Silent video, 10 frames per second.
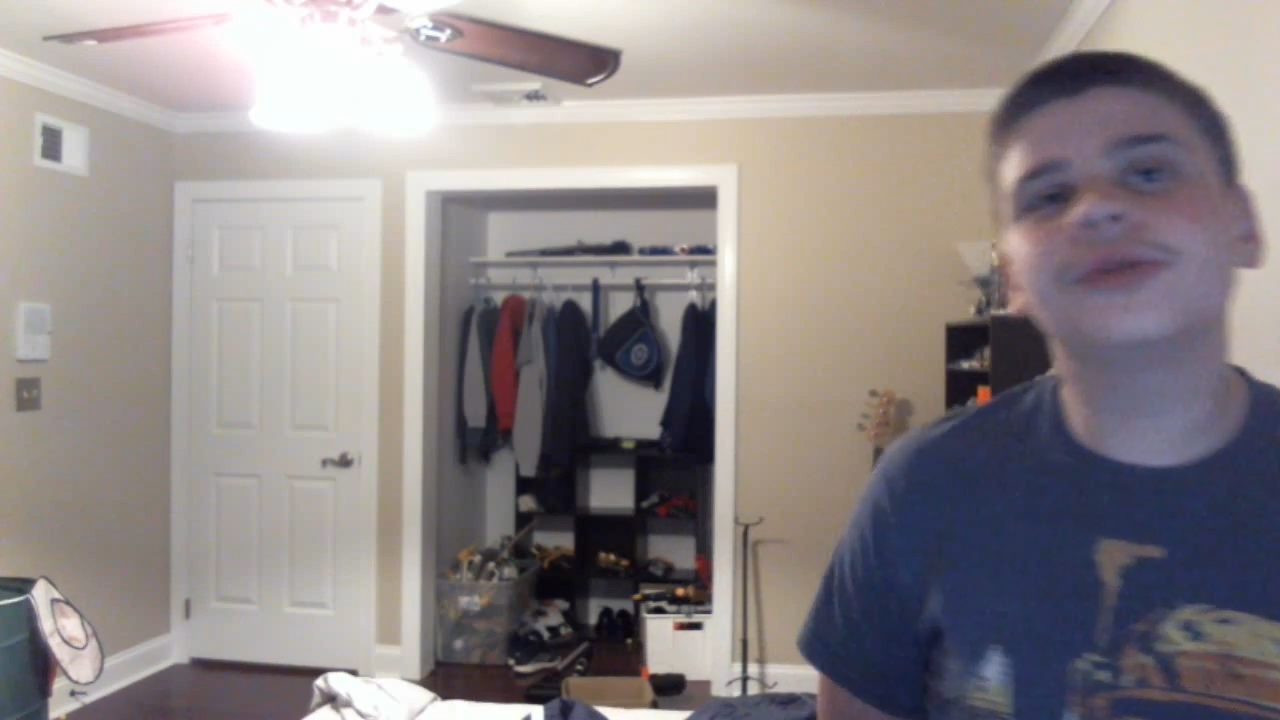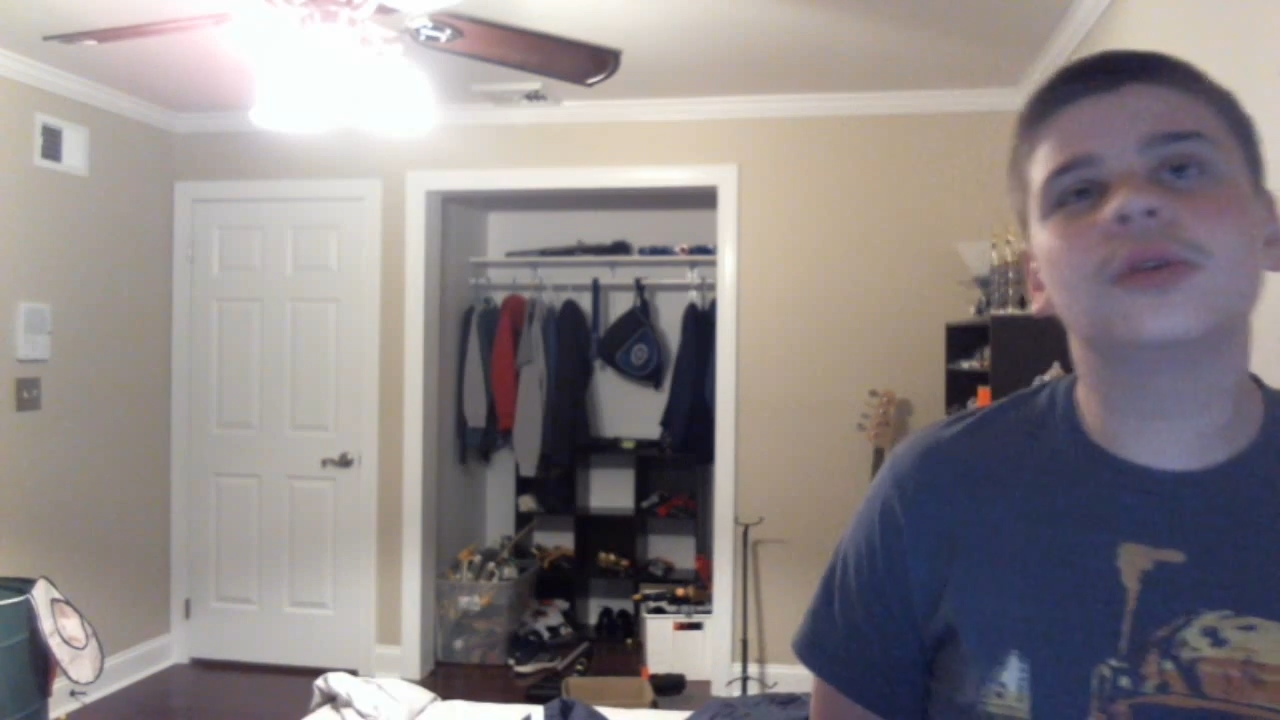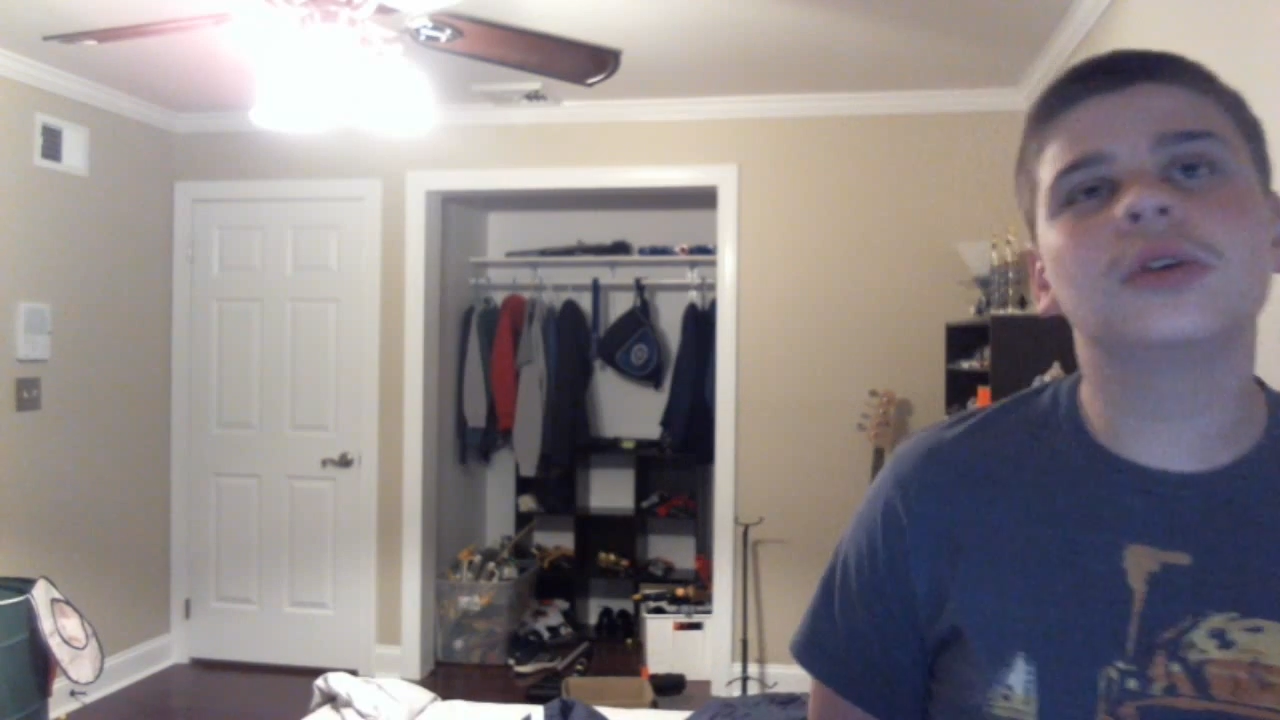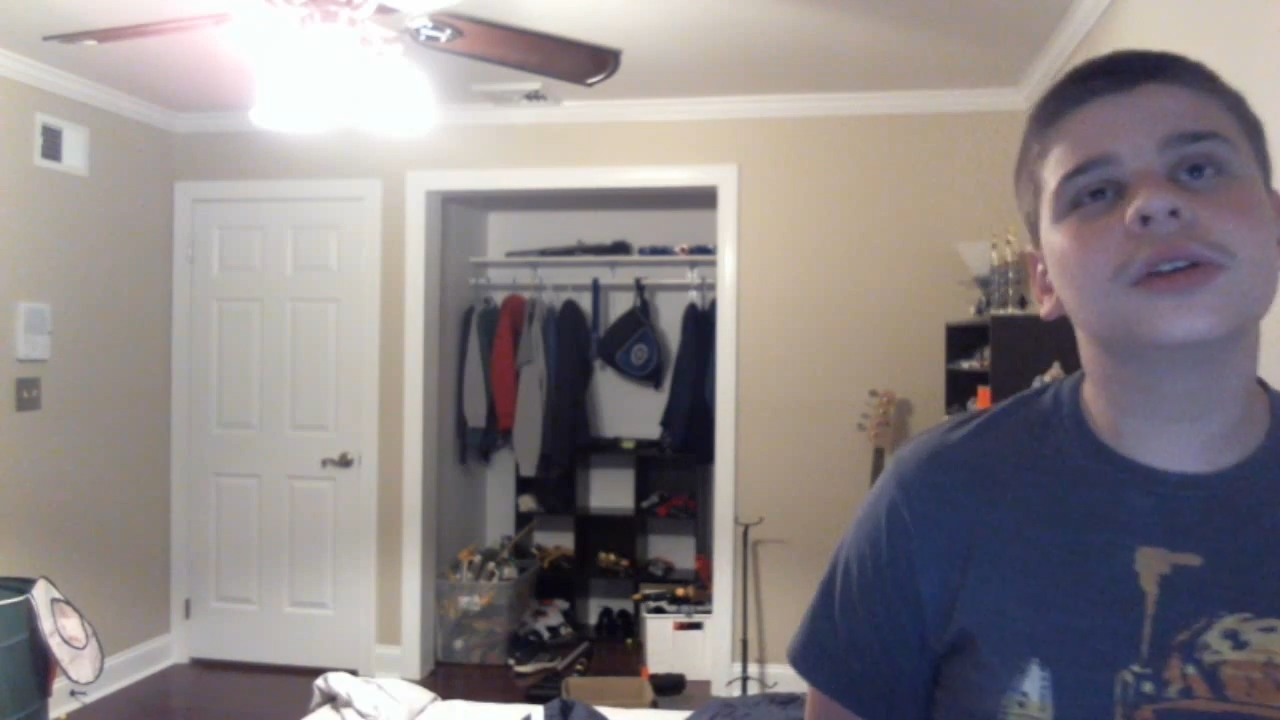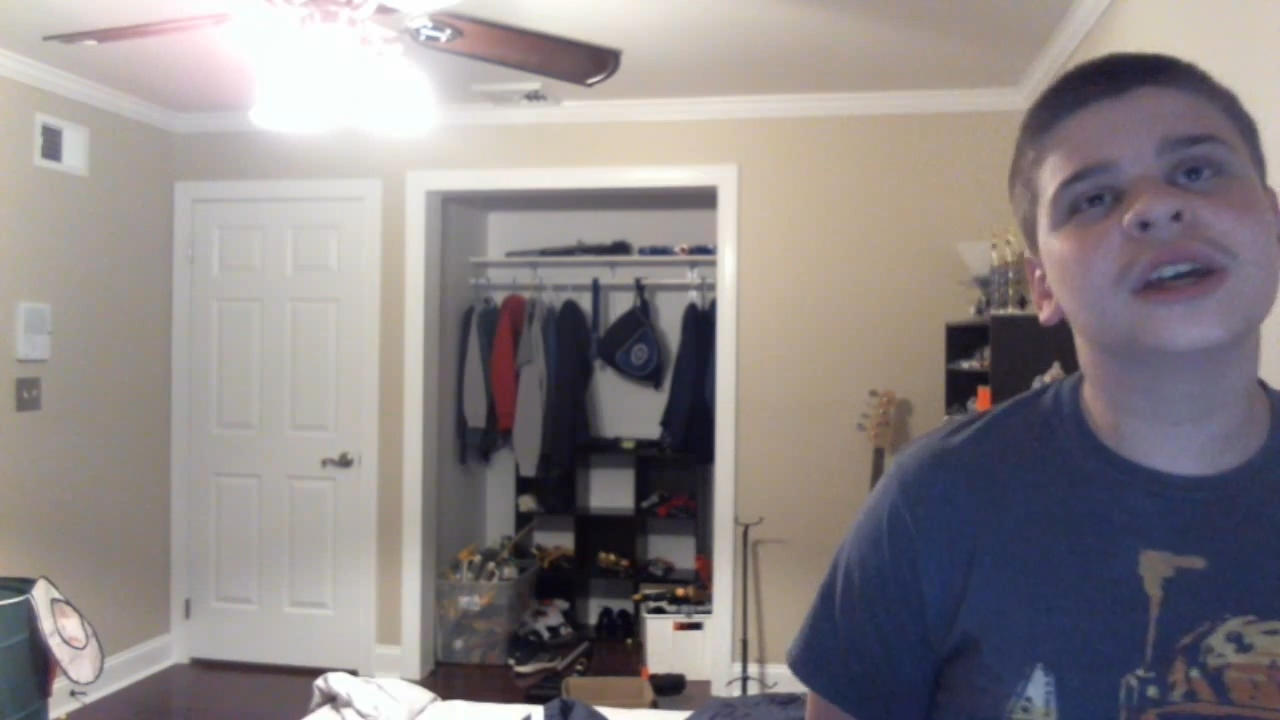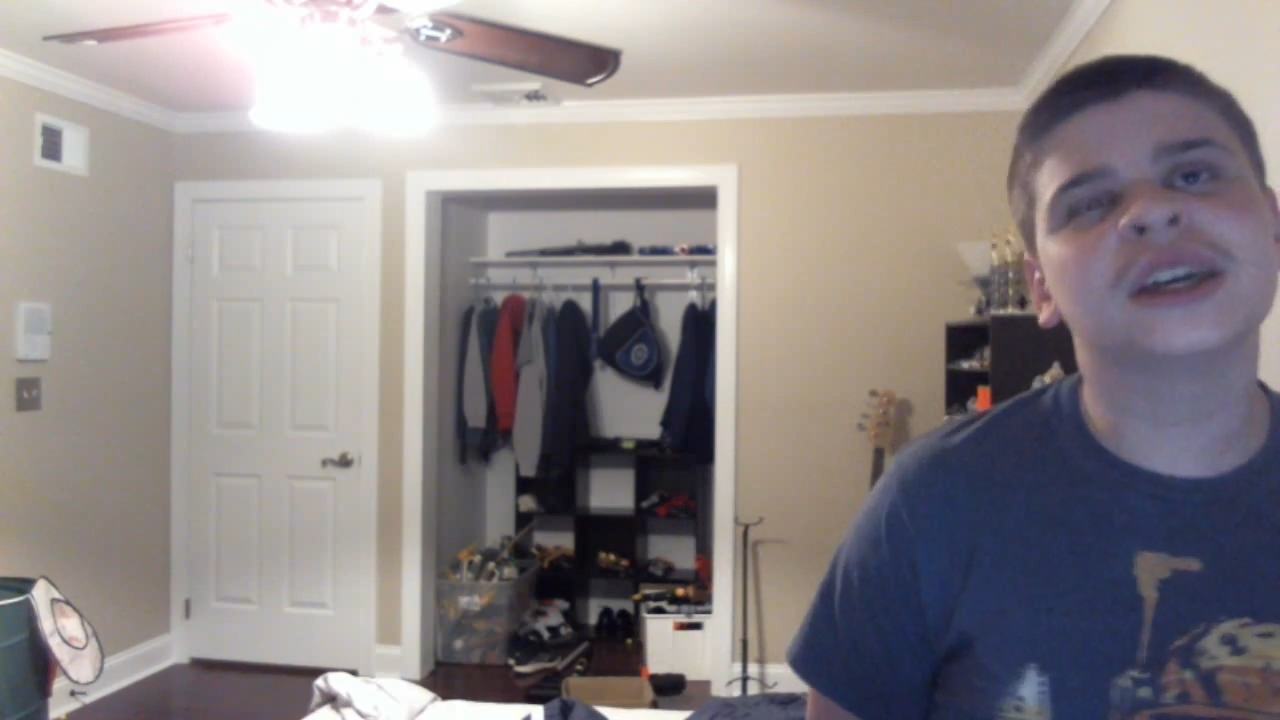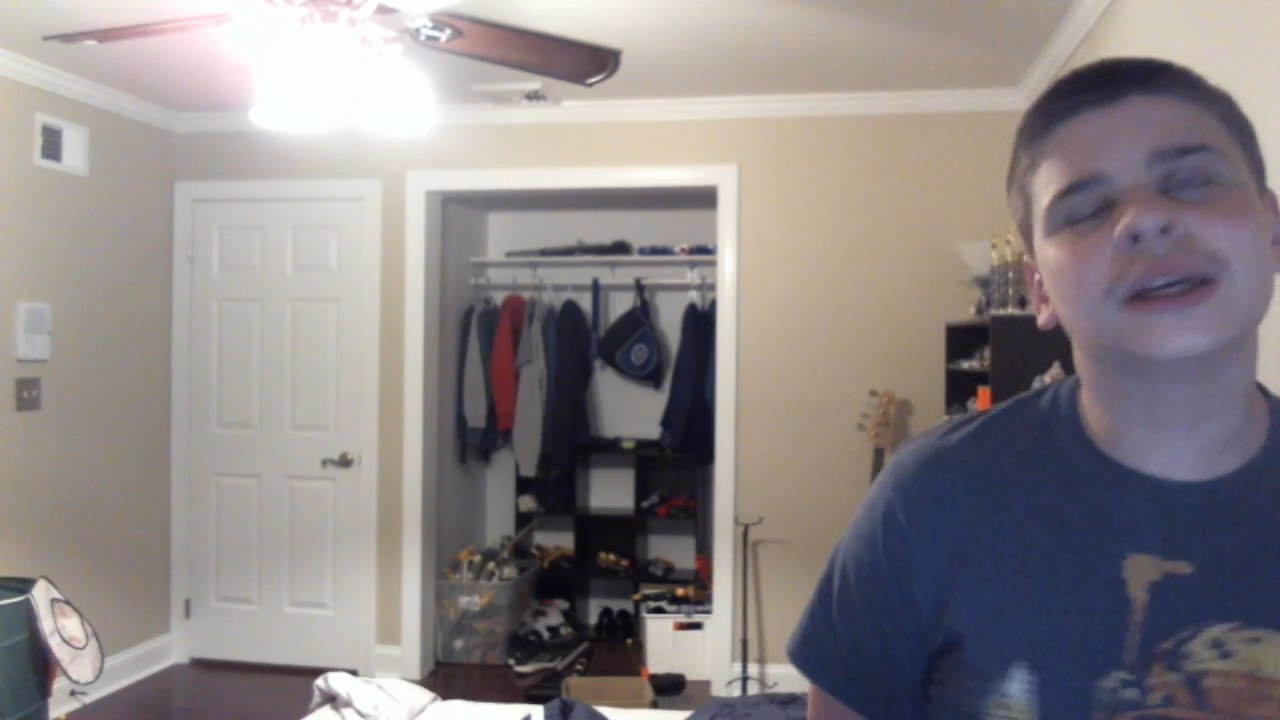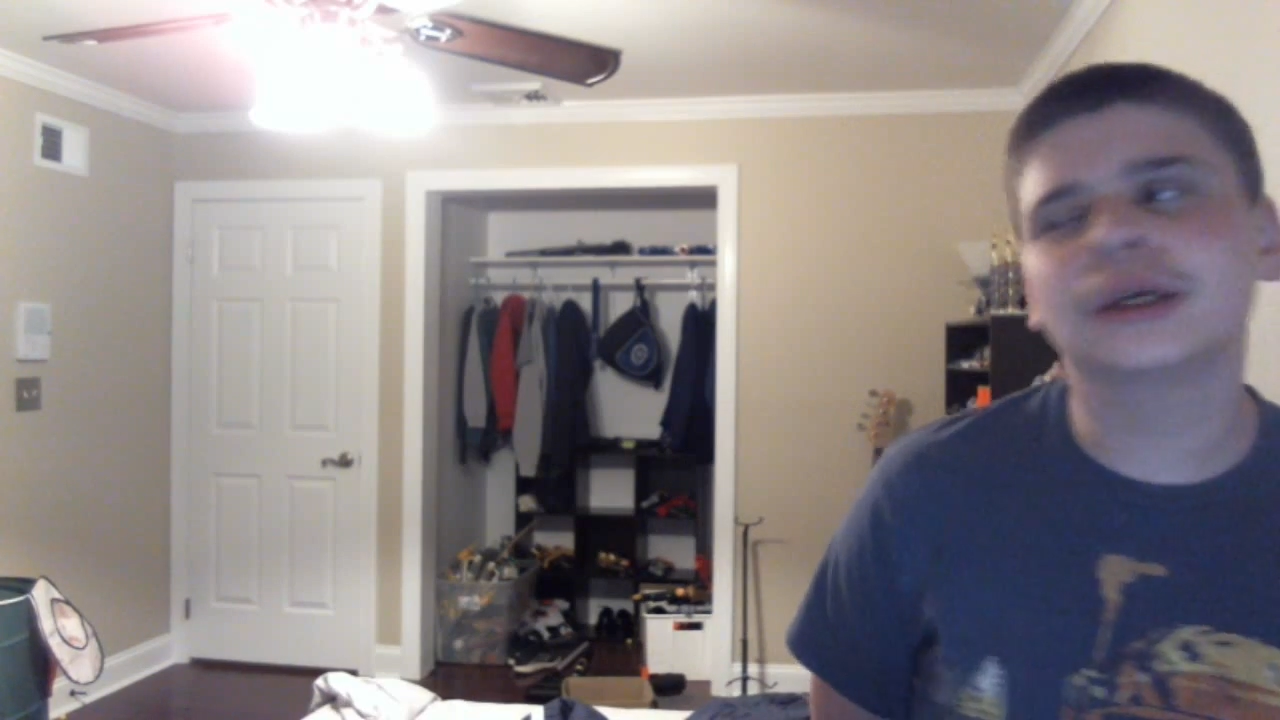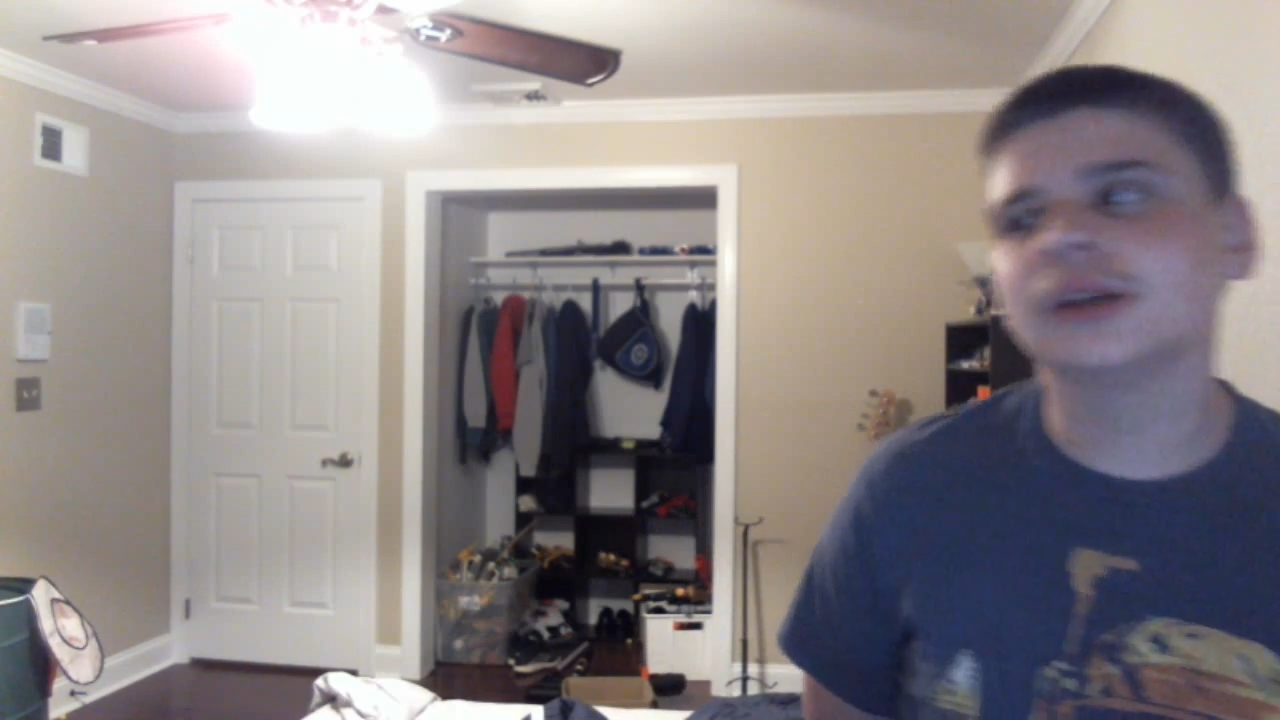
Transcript: war, like